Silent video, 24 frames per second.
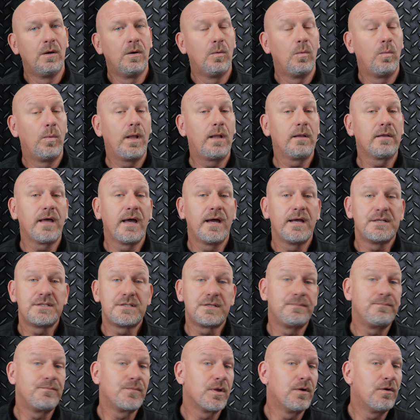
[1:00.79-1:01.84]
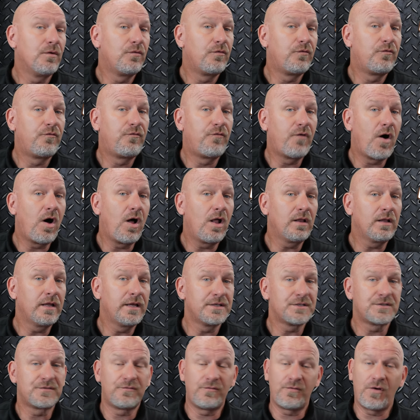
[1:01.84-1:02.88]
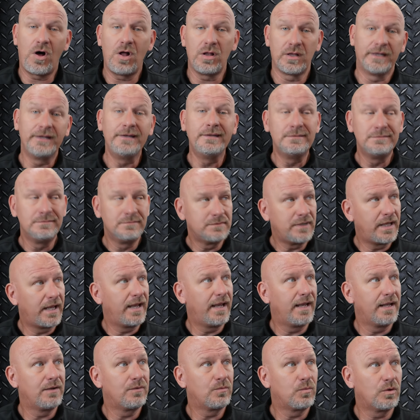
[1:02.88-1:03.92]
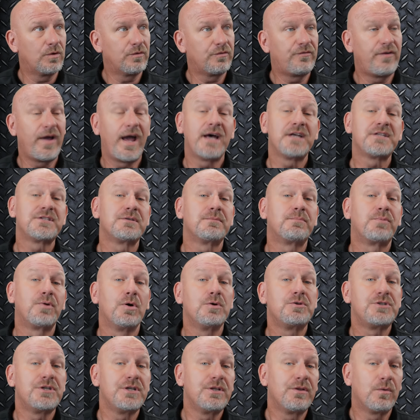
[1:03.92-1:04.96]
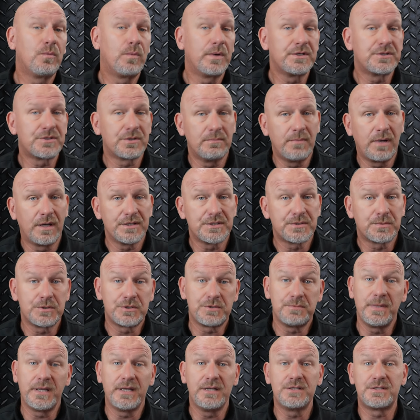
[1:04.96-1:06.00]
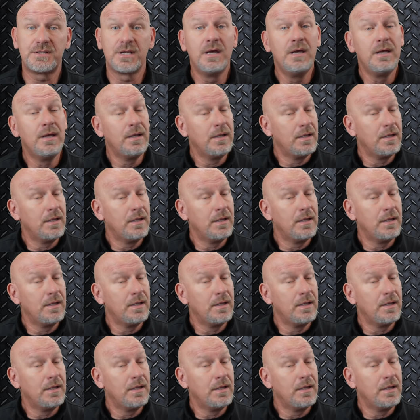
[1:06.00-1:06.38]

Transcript: Well guys, fall has fallen and we're fast approaching the winter months, which means